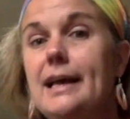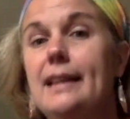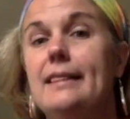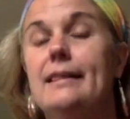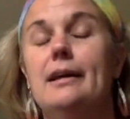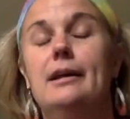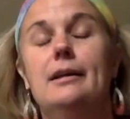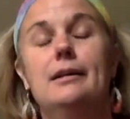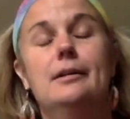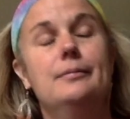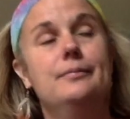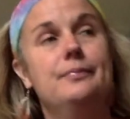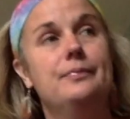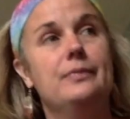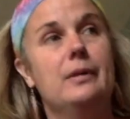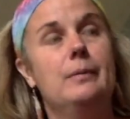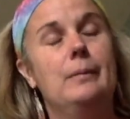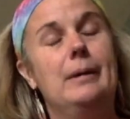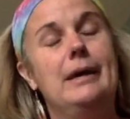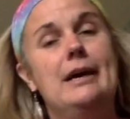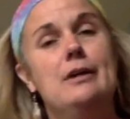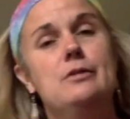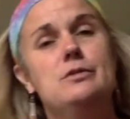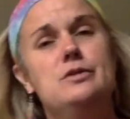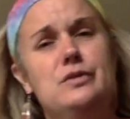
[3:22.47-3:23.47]
That
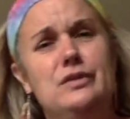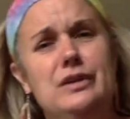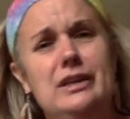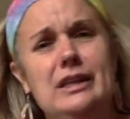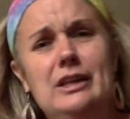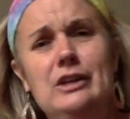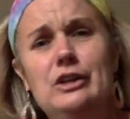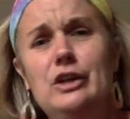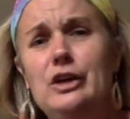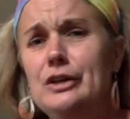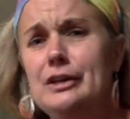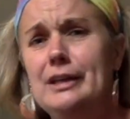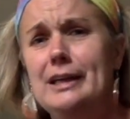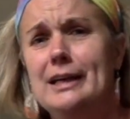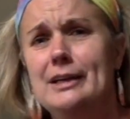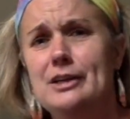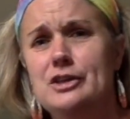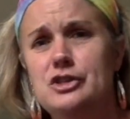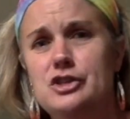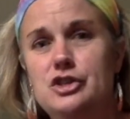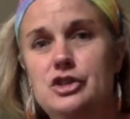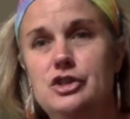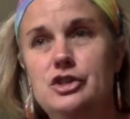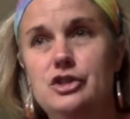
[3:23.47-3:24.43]
my house really looked like a